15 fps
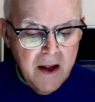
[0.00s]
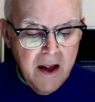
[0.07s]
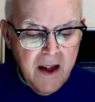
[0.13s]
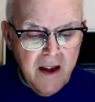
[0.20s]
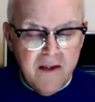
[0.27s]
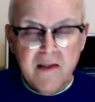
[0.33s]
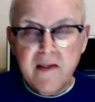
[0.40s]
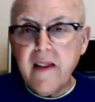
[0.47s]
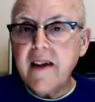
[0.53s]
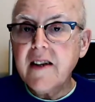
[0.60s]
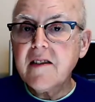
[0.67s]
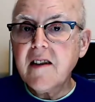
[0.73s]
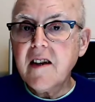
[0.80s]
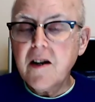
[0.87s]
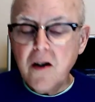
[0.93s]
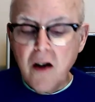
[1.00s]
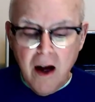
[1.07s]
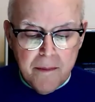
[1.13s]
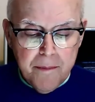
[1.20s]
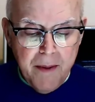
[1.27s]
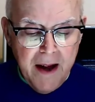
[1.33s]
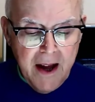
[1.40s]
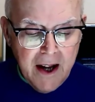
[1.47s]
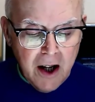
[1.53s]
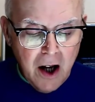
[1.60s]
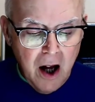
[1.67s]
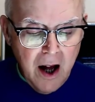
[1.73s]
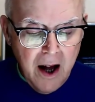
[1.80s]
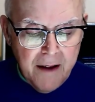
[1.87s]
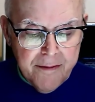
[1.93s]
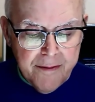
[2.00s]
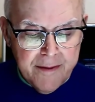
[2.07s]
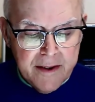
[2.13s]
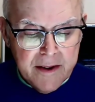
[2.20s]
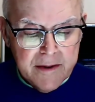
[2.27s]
Is LinkedIn not paying off?